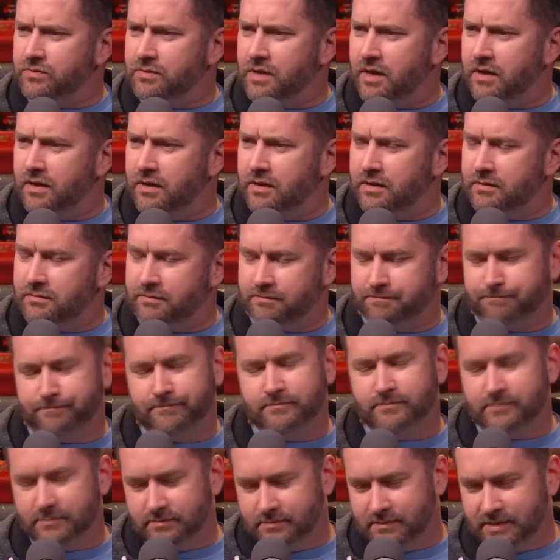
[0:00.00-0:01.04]
Did
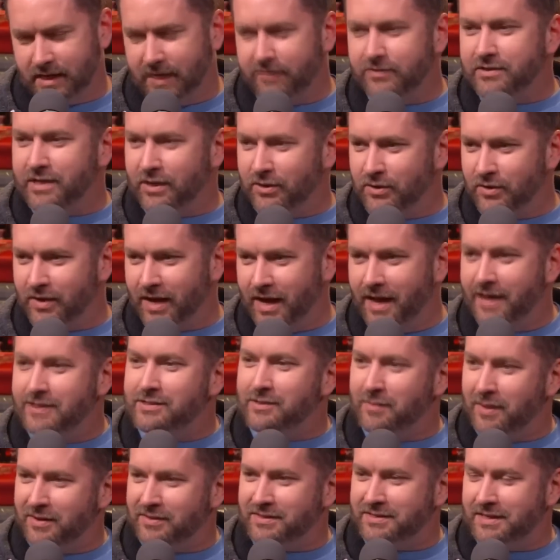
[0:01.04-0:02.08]
I ever tell you guys
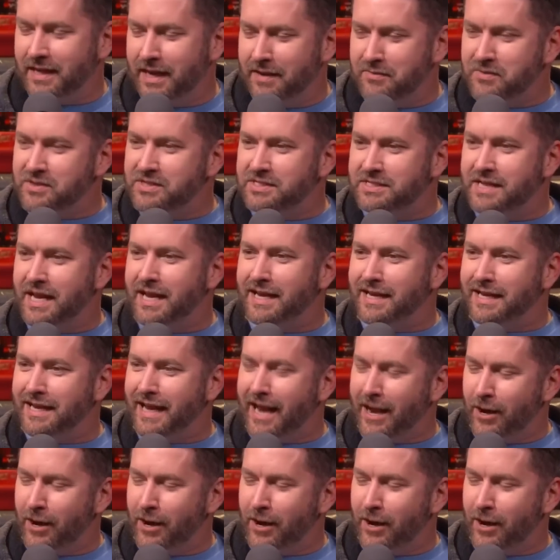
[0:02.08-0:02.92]
about the time we stayed in an